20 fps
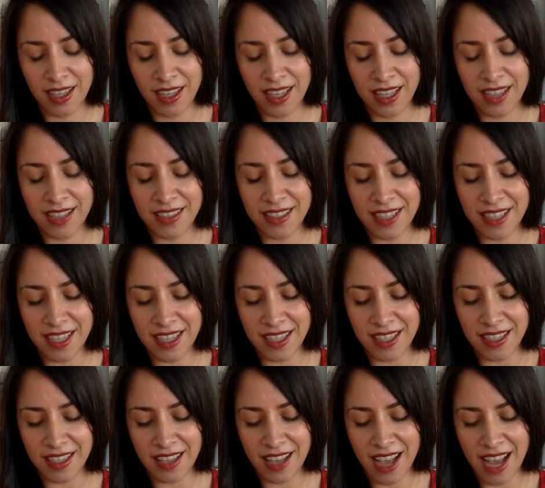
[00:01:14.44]

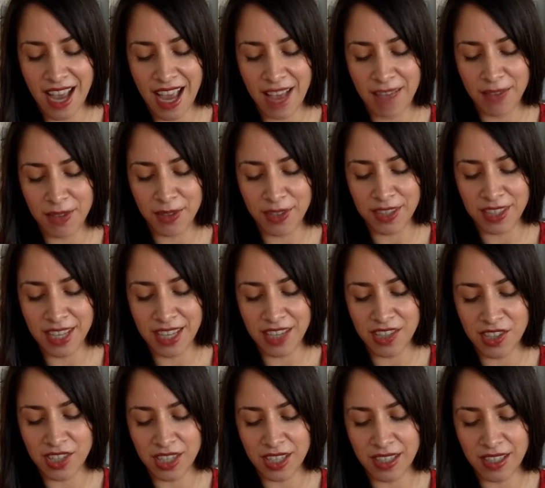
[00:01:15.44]
Indeed, I have your
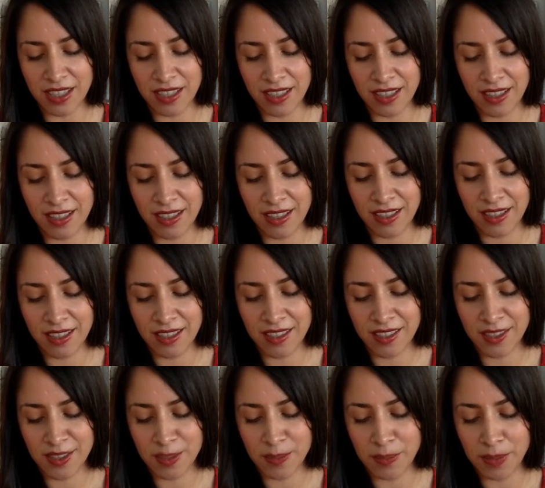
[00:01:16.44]
attention.
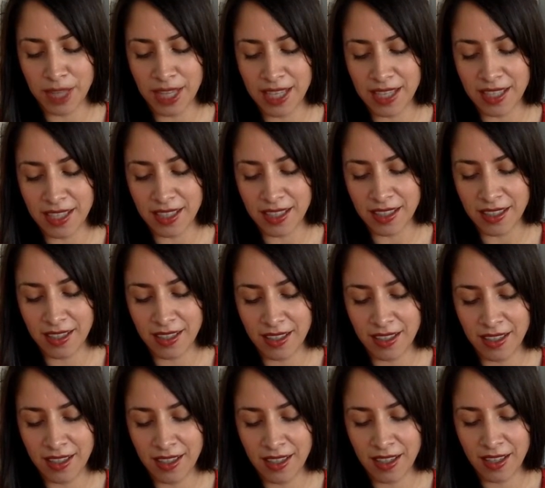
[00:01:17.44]
Splendid.
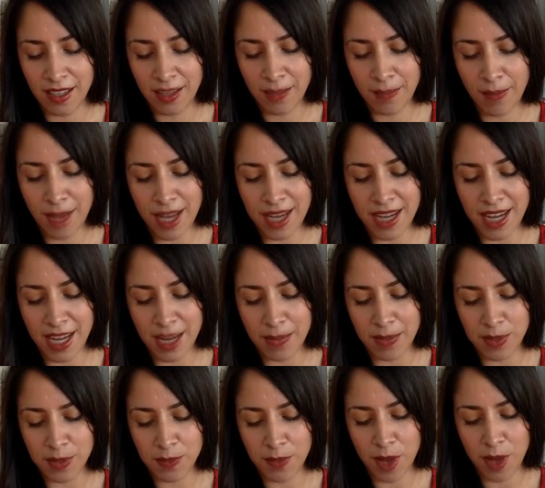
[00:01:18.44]
My
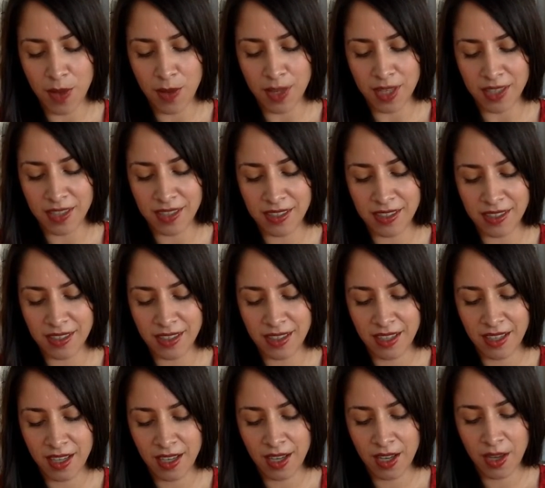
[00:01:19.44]
name is Poet.
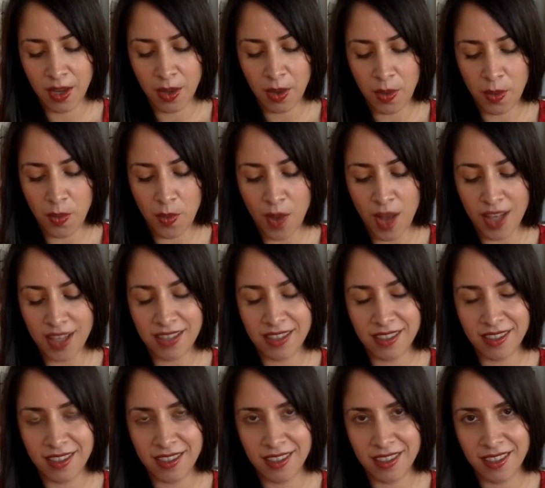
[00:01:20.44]

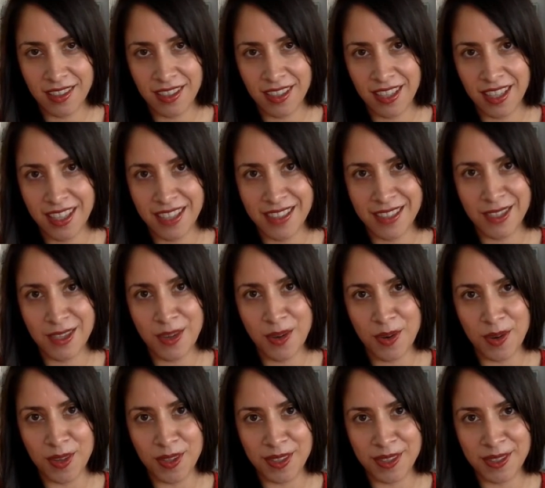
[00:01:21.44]
What is
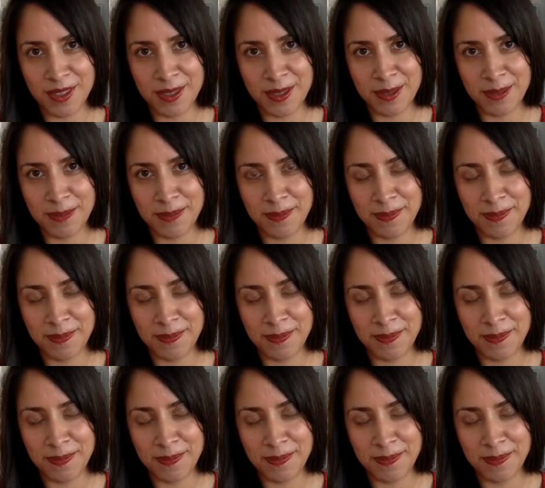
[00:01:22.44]
yours?